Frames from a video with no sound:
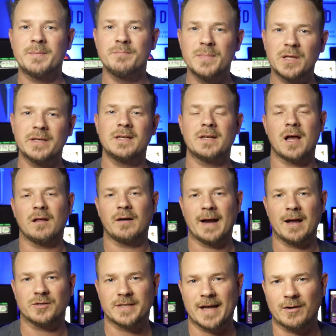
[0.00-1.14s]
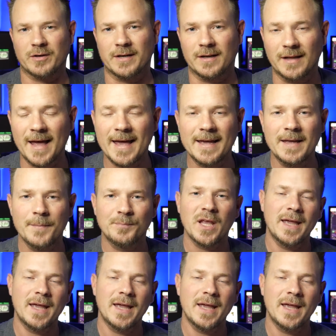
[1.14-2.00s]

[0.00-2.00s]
million house out in LA.